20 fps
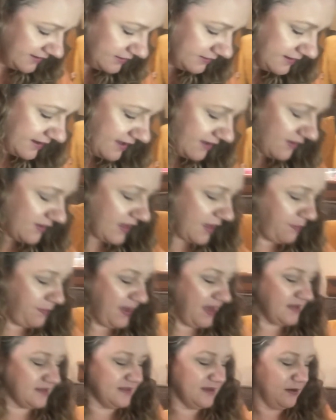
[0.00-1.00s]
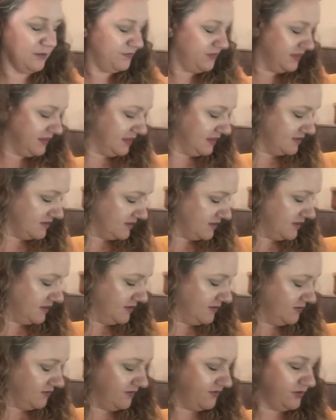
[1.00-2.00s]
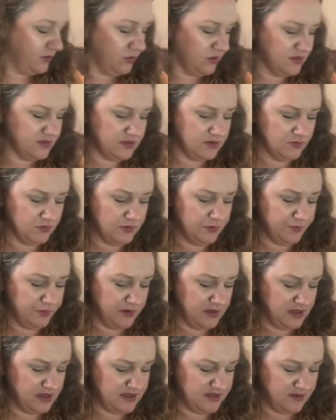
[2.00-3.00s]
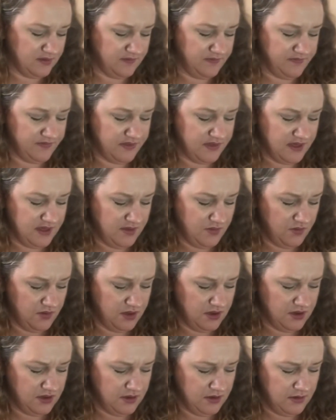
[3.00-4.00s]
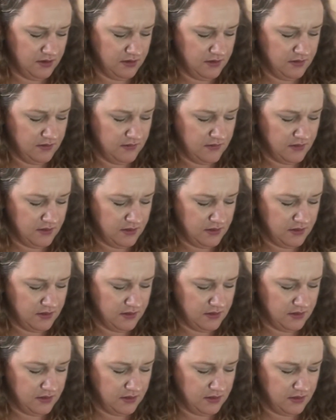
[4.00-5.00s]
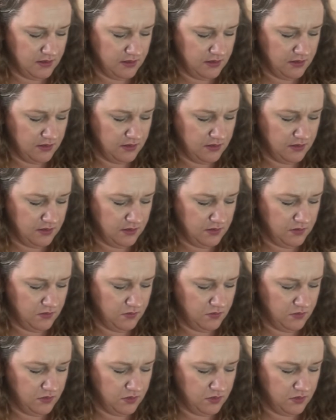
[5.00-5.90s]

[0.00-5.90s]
Now, I picked up these, if you want to know the price of that one, I'll